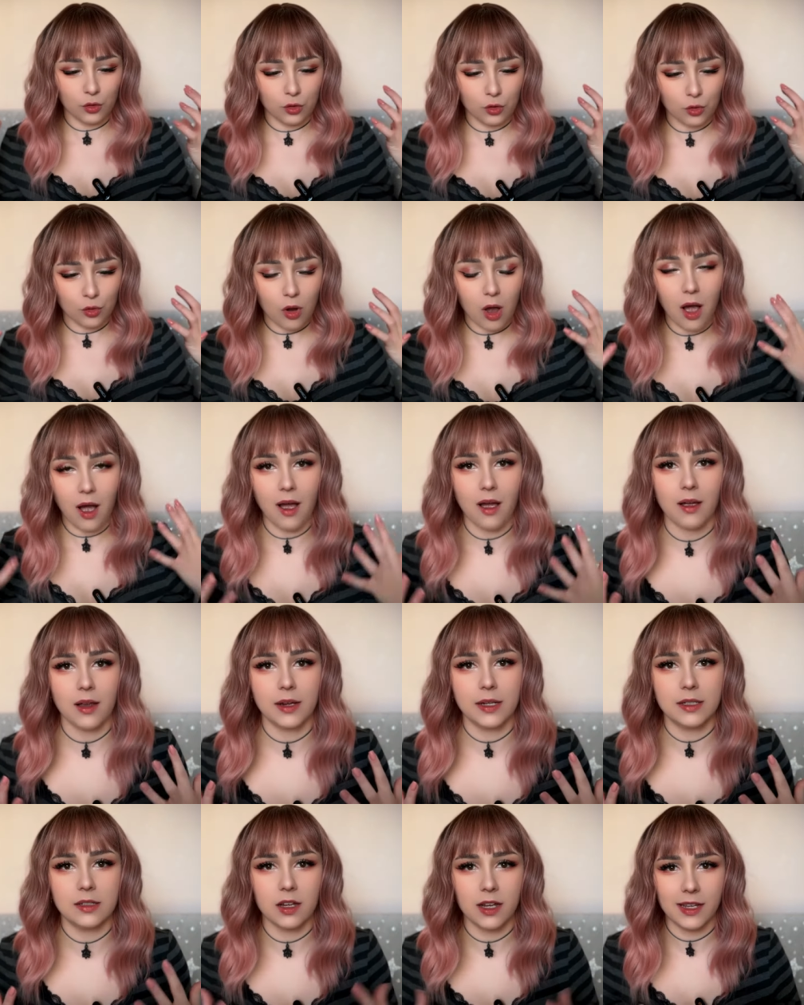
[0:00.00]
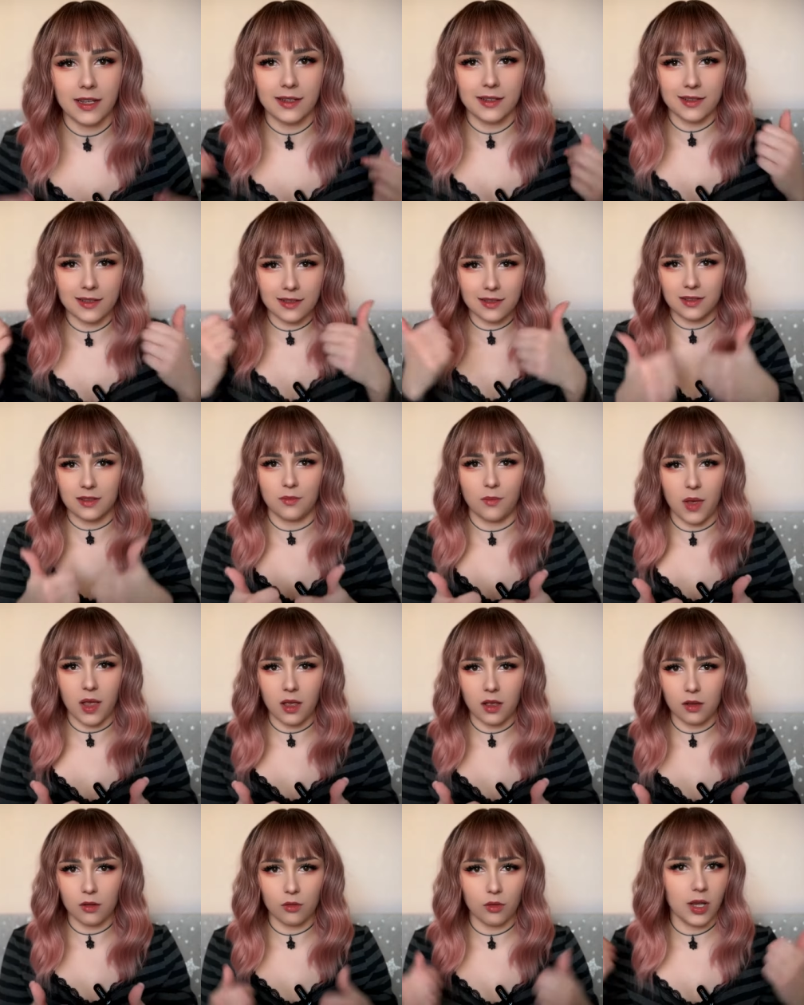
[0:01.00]
to hide his
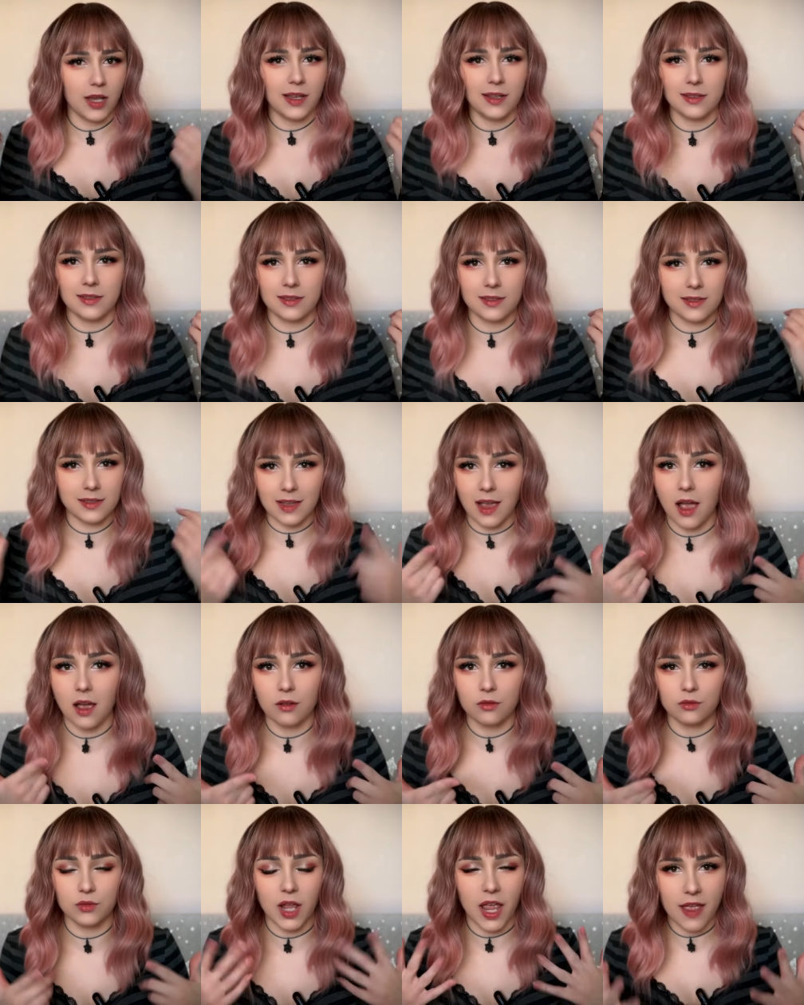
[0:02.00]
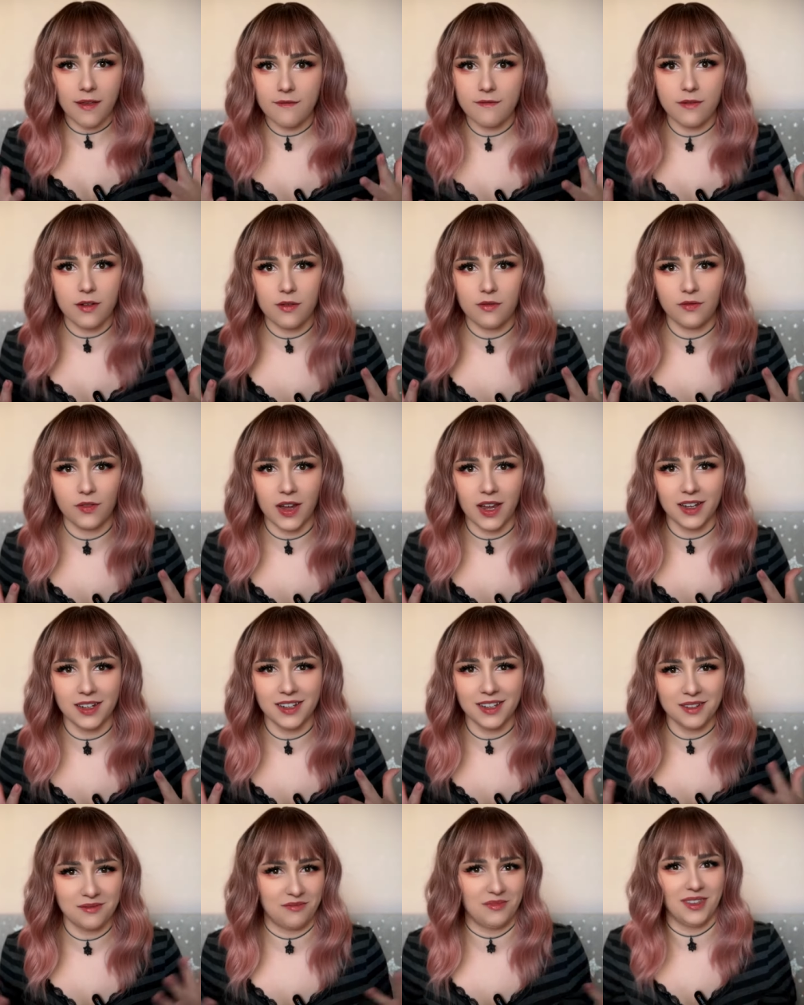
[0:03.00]
smell, his sound, everything,
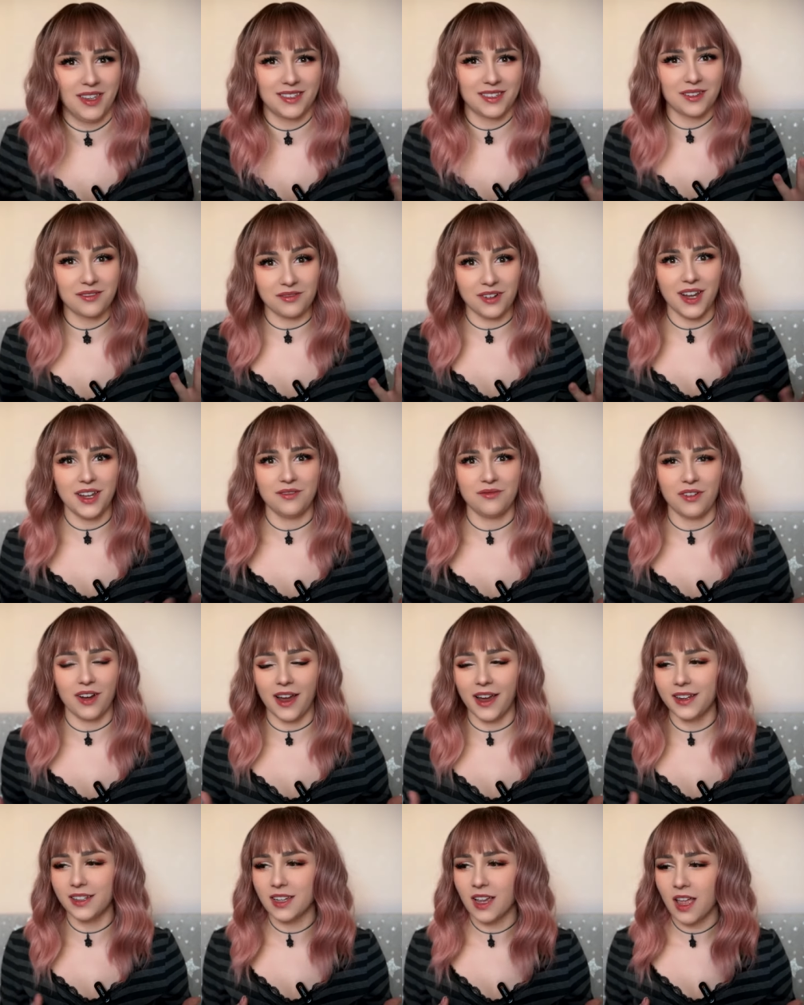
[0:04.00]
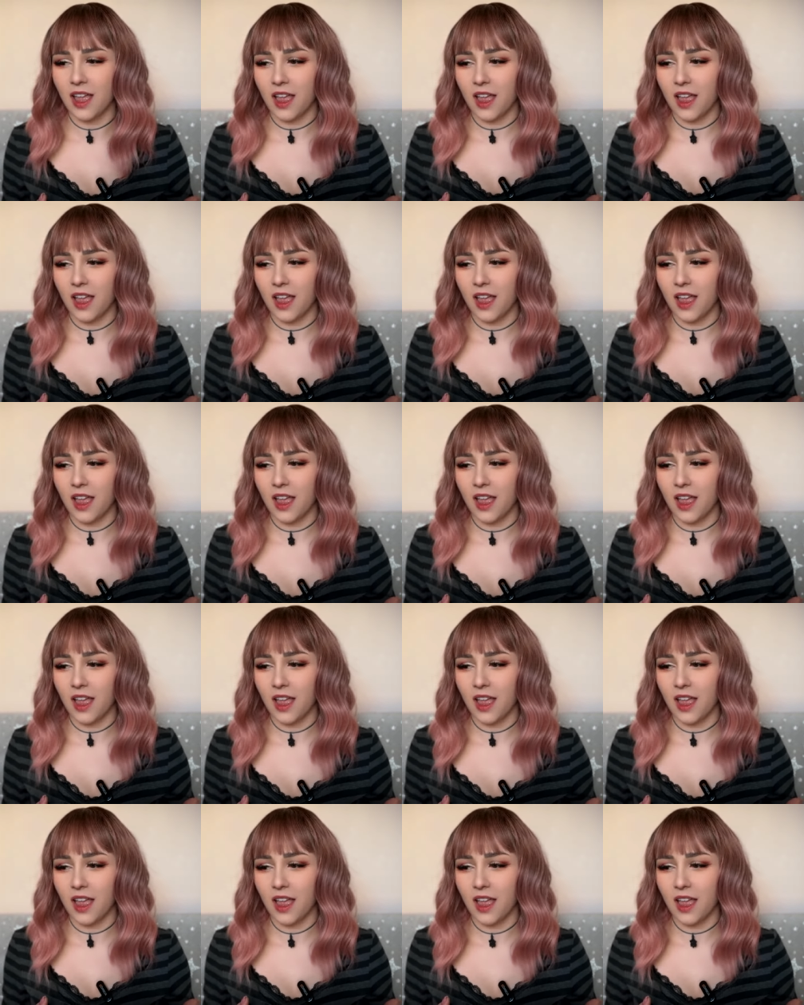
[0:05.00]
that's great, right?